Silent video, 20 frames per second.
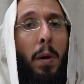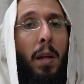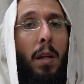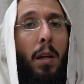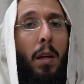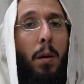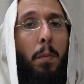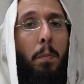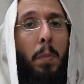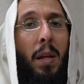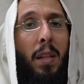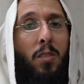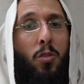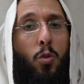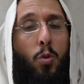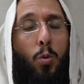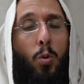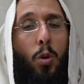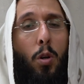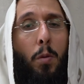a
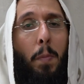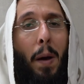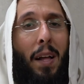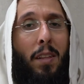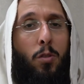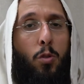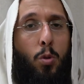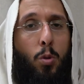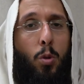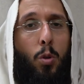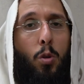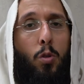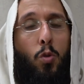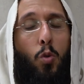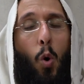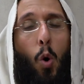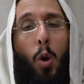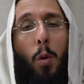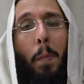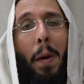benzuk, batzuk,
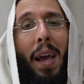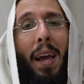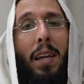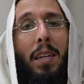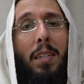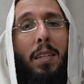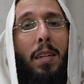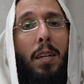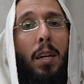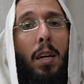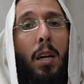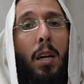soulmate,